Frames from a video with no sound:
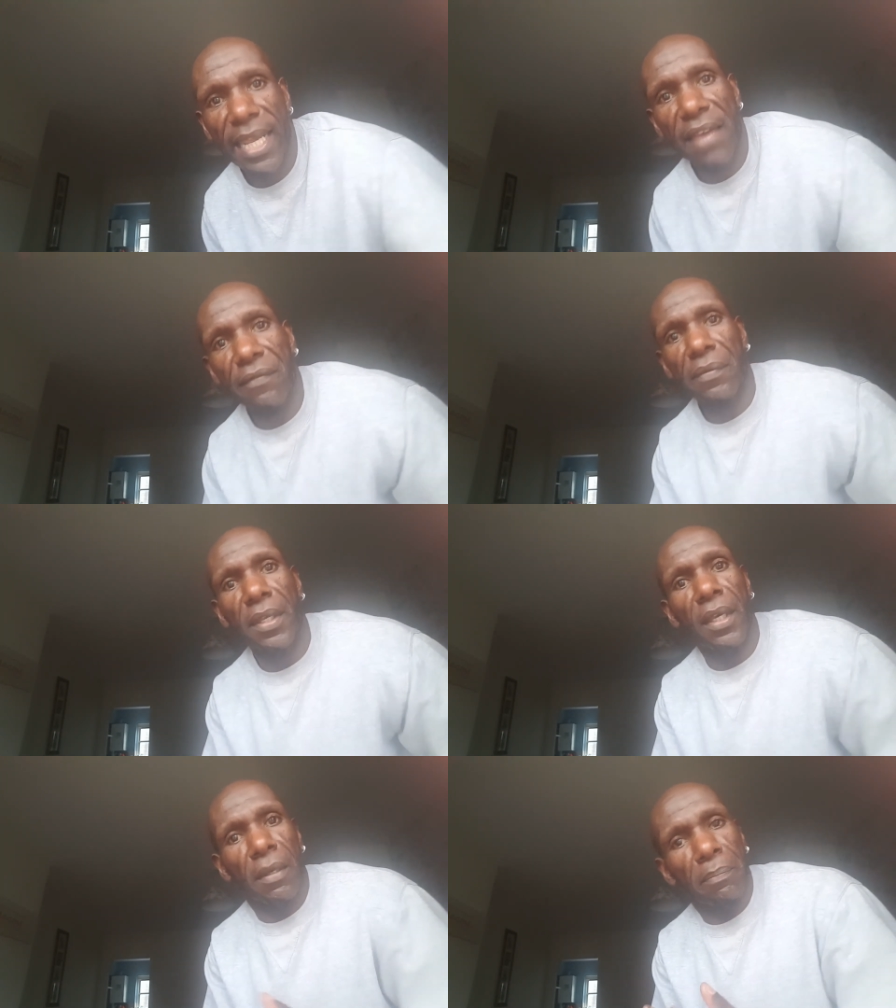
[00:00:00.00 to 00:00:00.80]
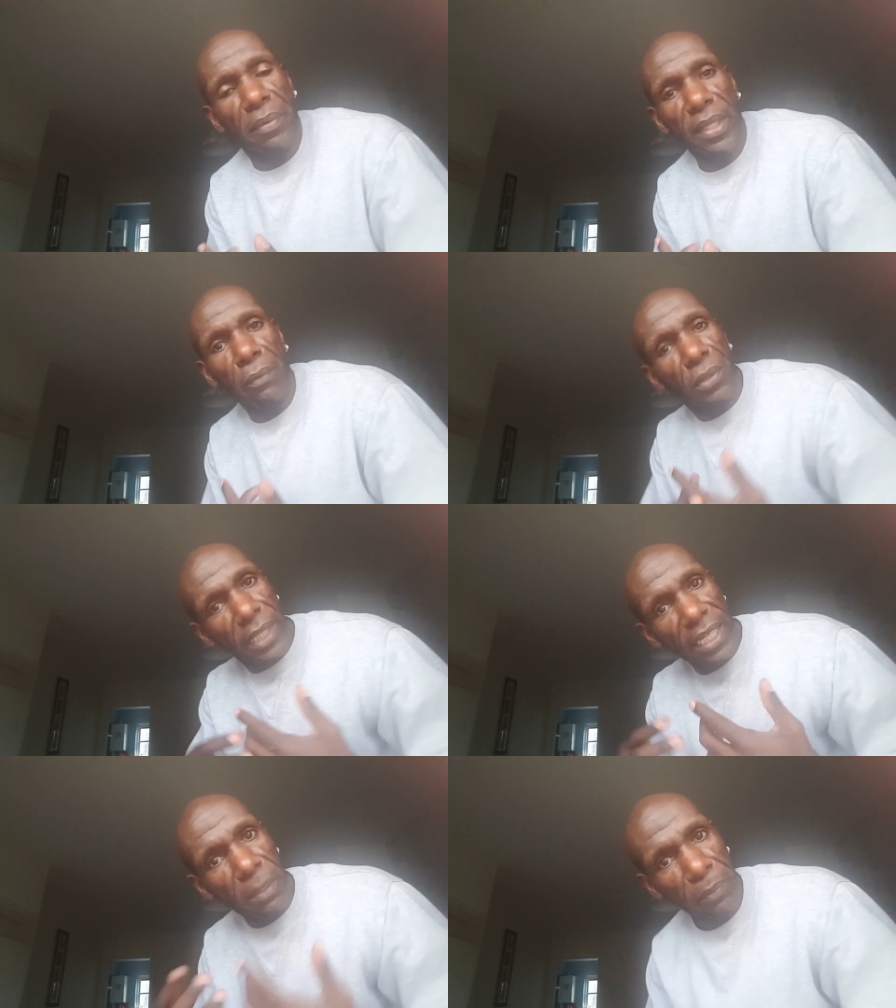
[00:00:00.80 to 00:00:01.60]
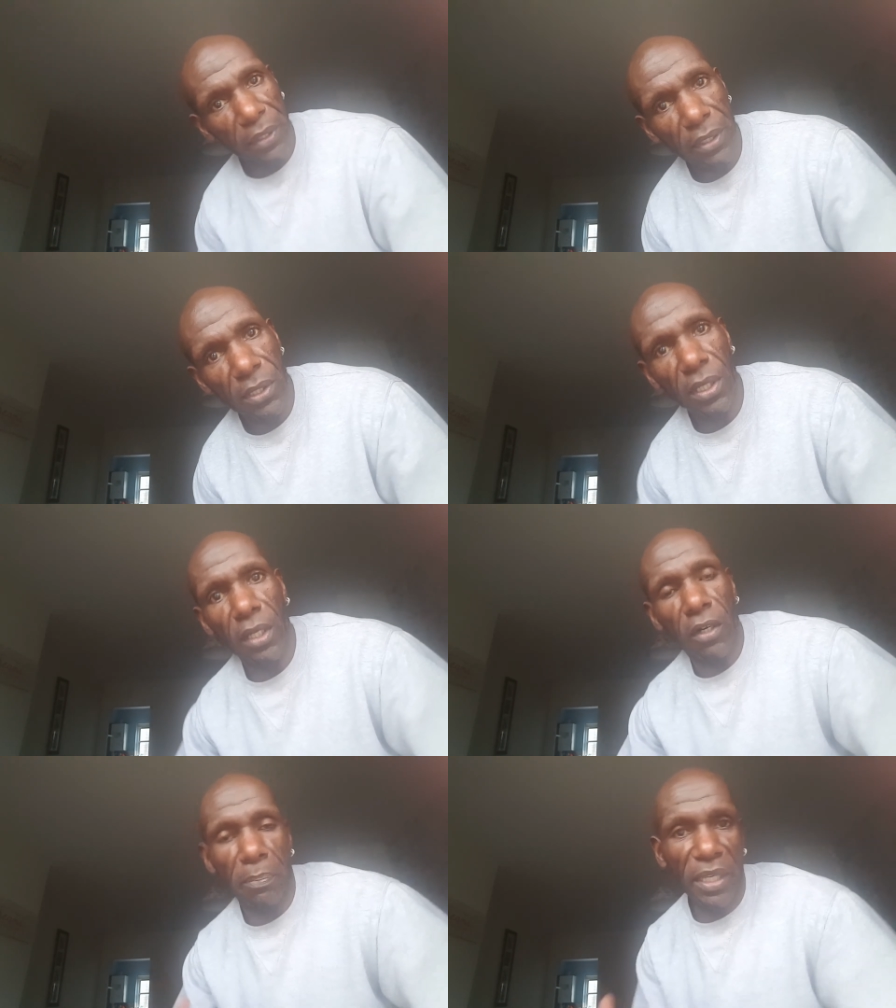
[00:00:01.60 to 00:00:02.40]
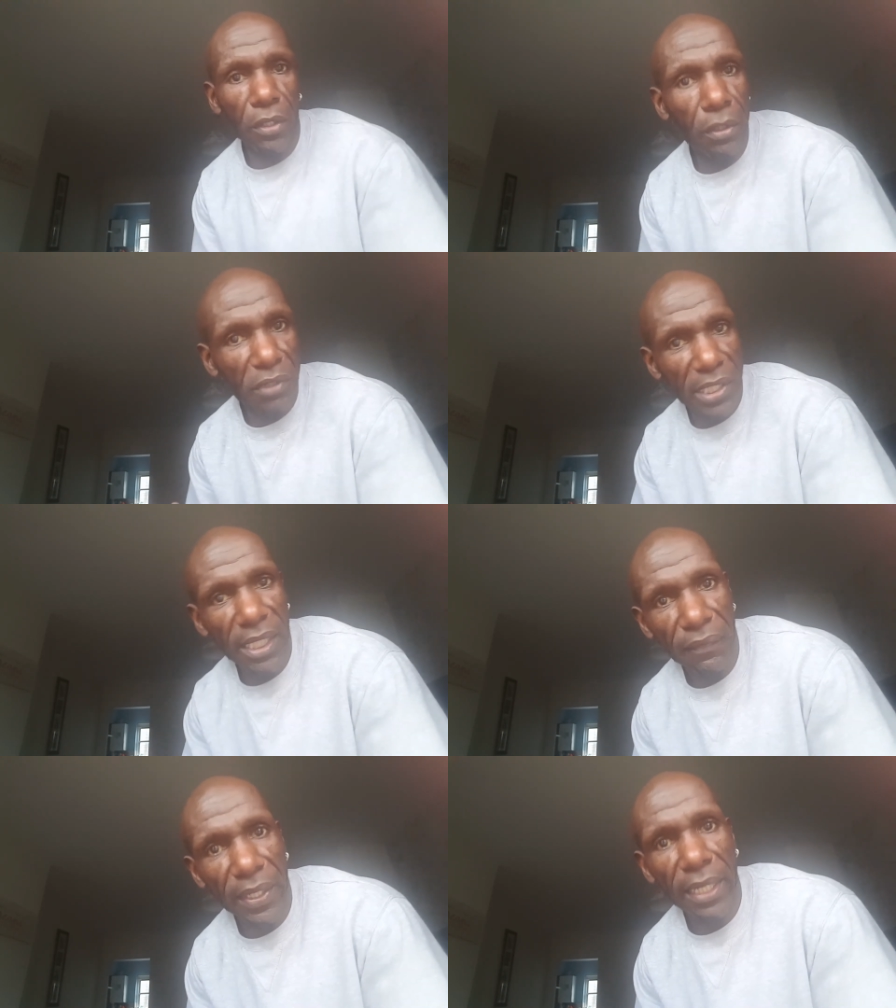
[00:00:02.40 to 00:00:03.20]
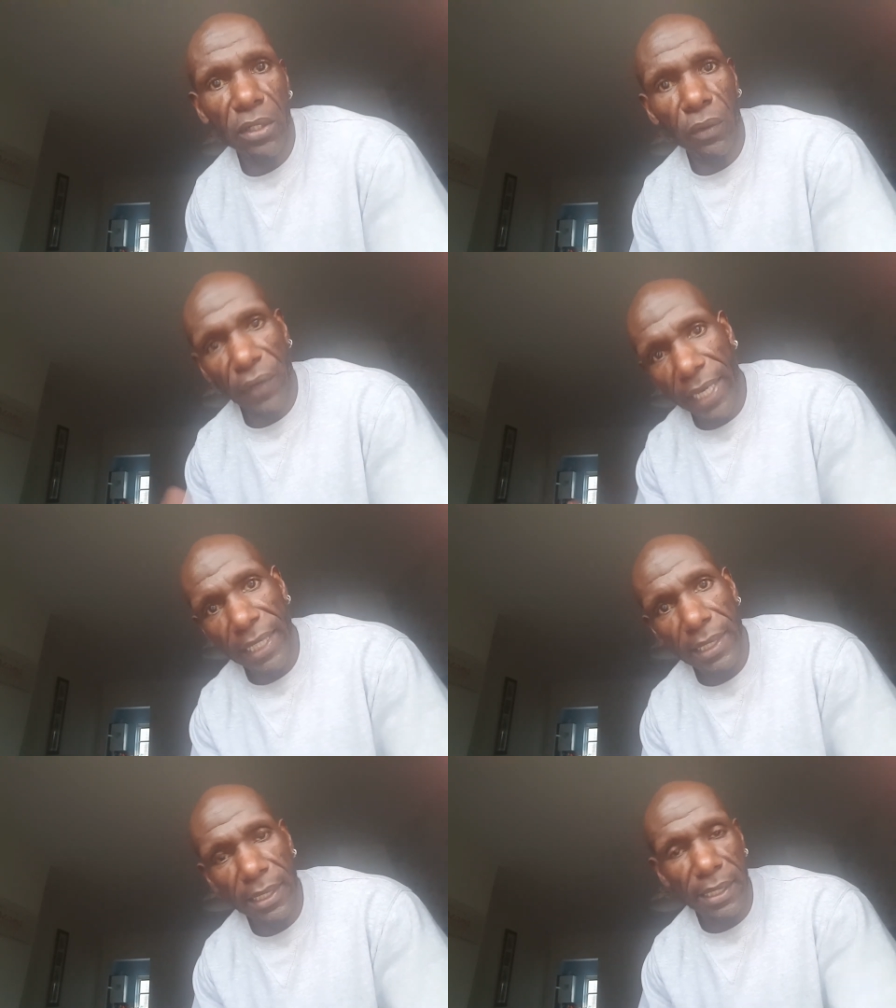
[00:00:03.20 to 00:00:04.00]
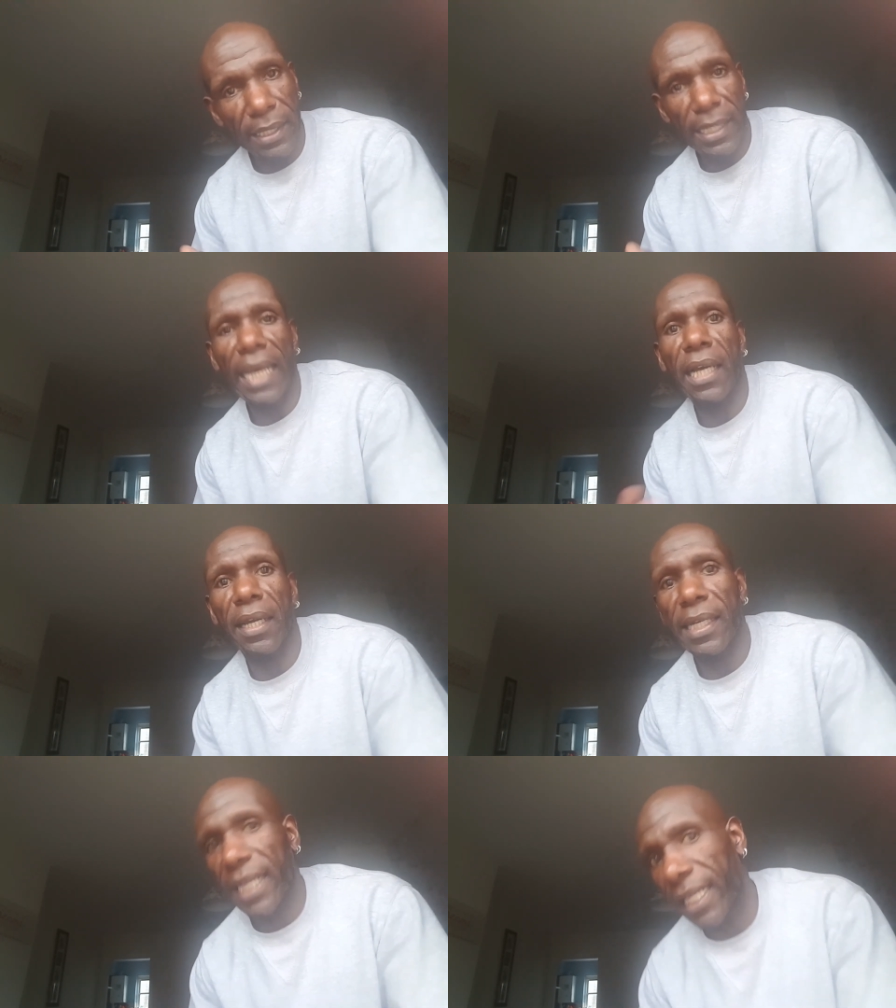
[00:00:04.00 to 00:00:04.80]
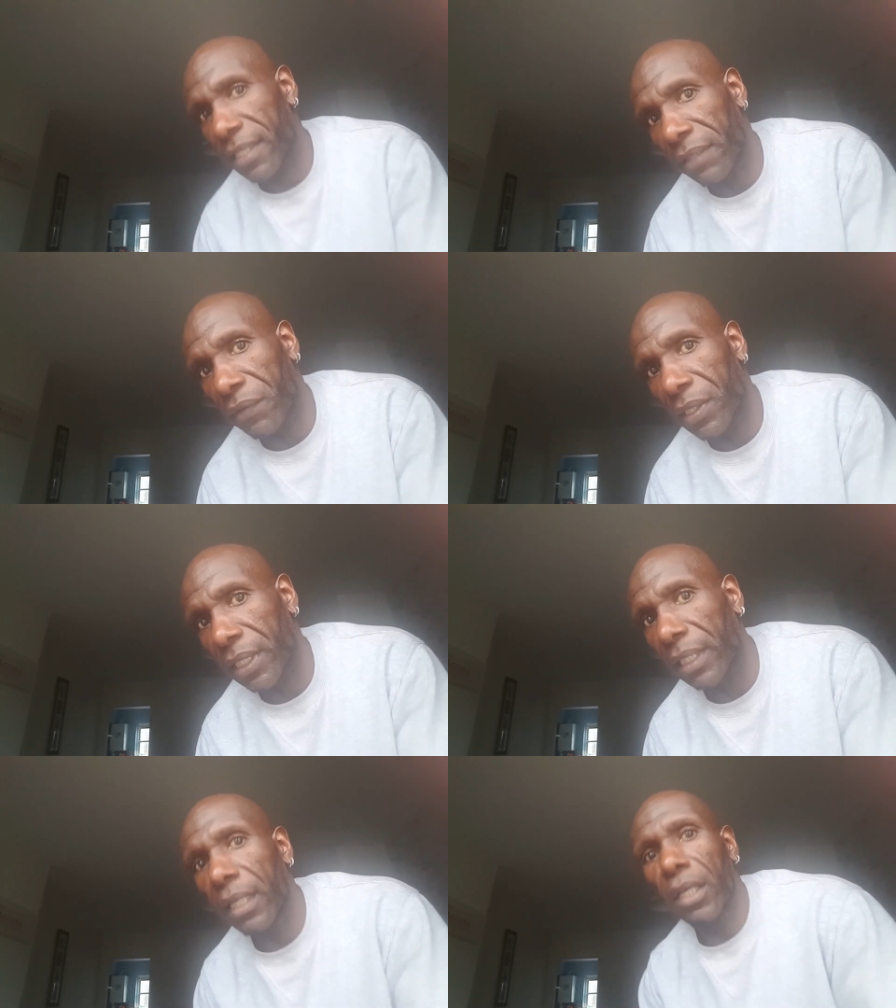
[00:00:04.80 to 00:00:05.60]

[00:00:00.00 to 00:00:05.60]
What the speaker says: They wouldn't experience or being on the receiving end of hate and that kind of negativity